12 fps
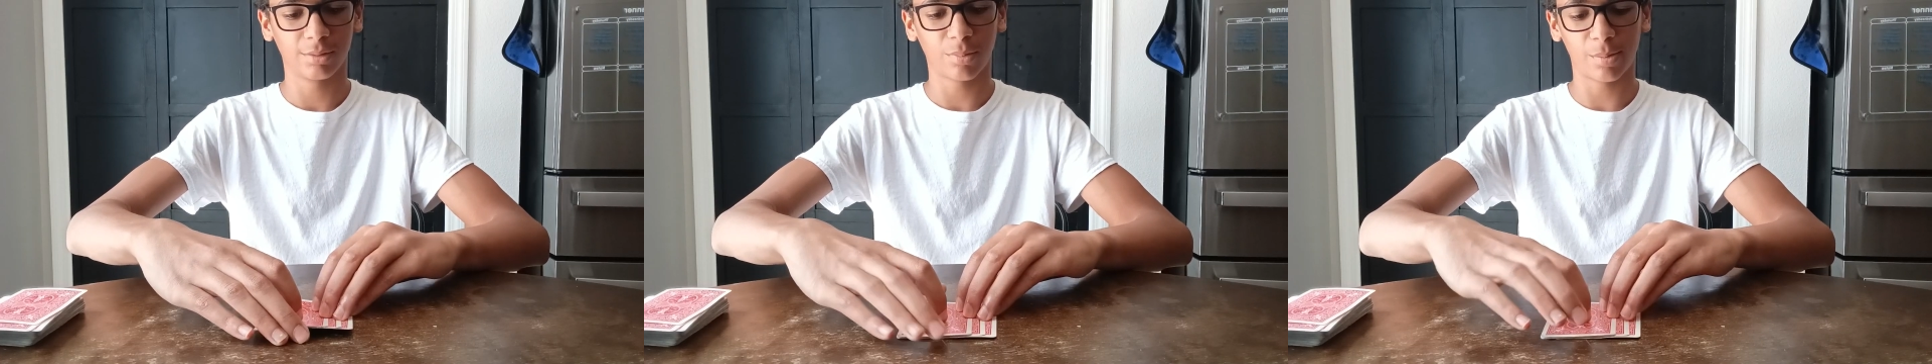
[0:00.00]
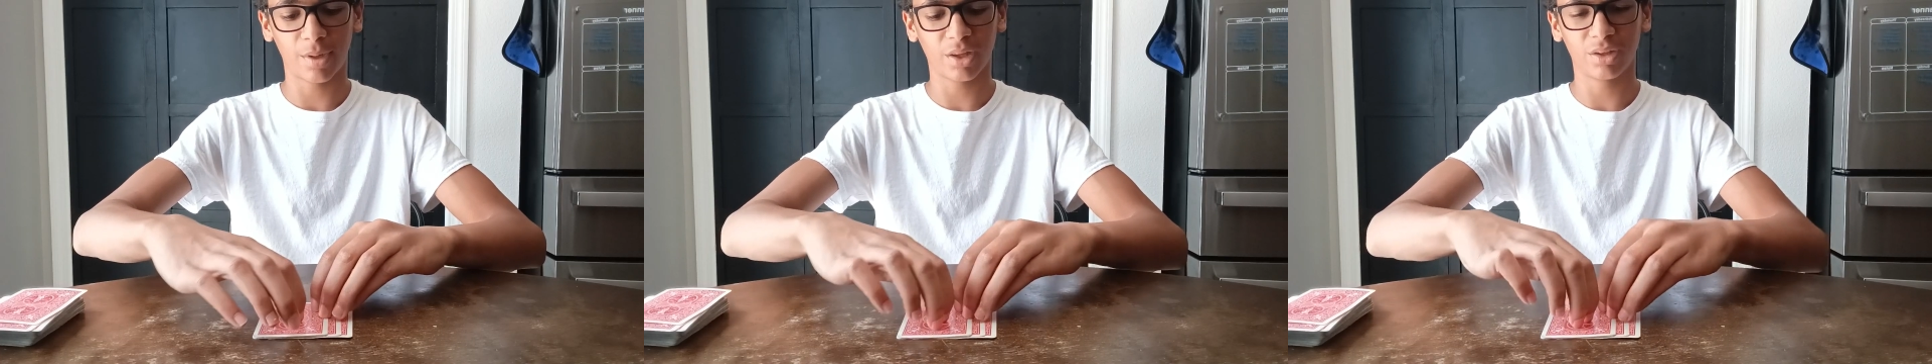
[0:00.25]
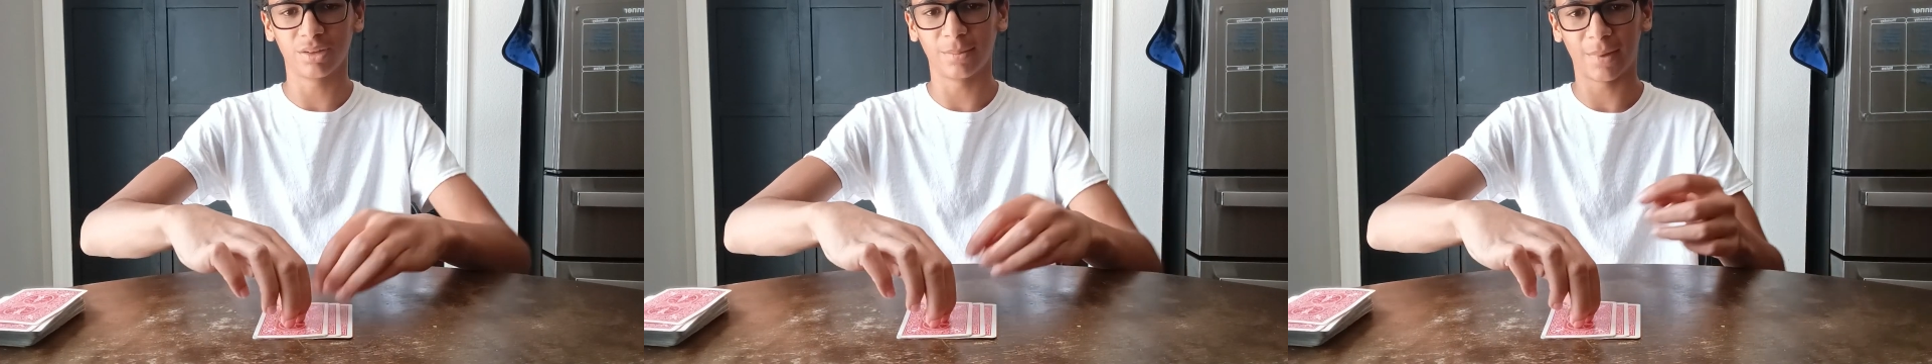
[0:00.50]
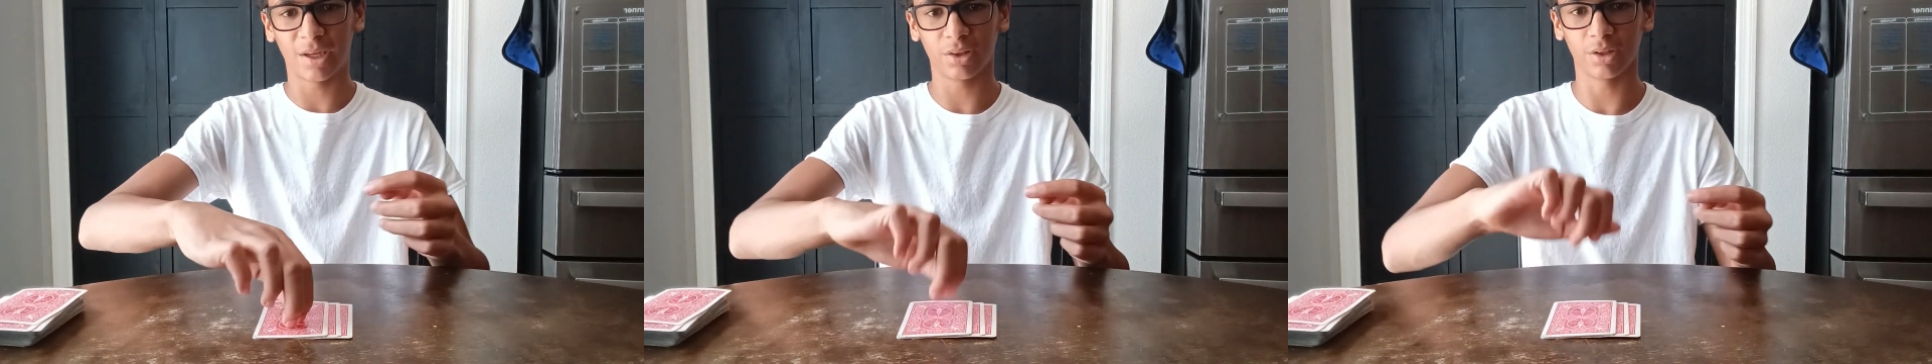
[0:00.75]
My math isn't
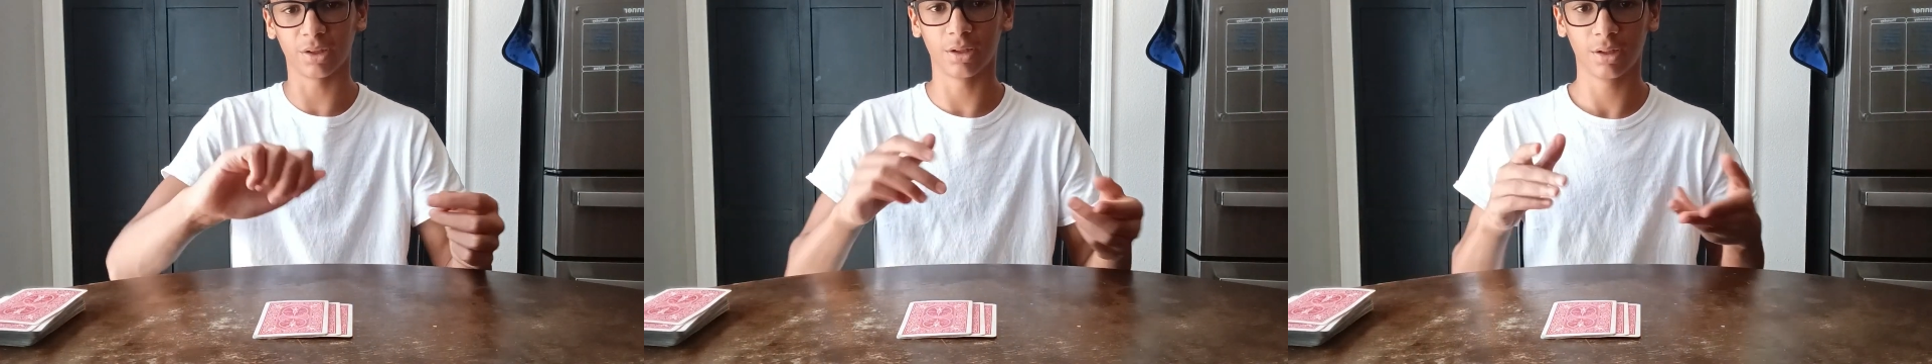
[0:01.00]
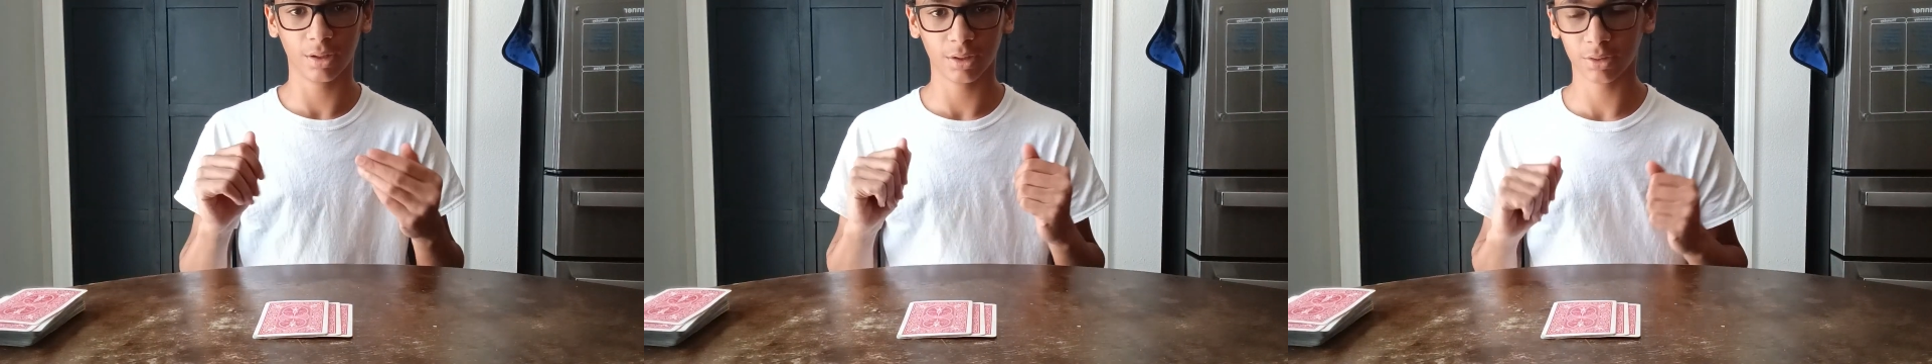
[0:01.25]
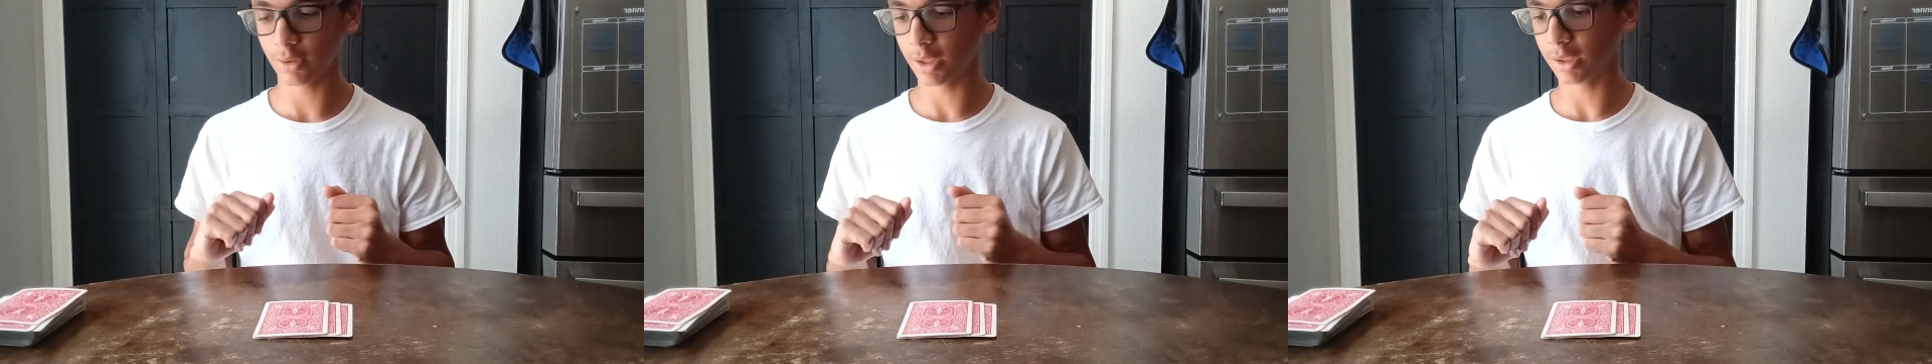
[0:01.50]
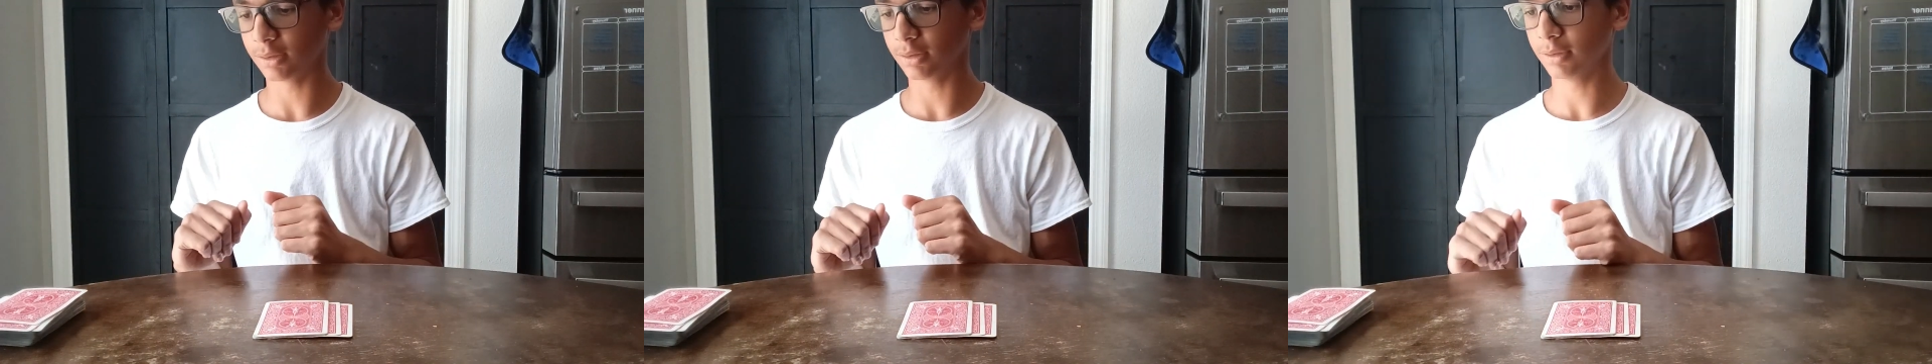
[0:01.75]
mathing. 3
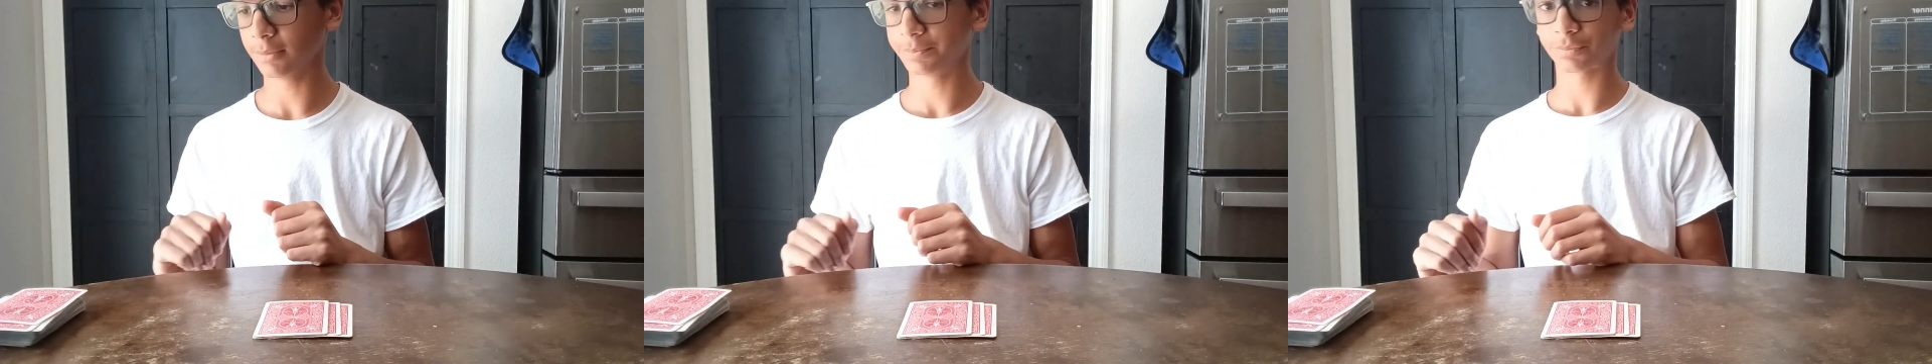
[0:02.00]
aces.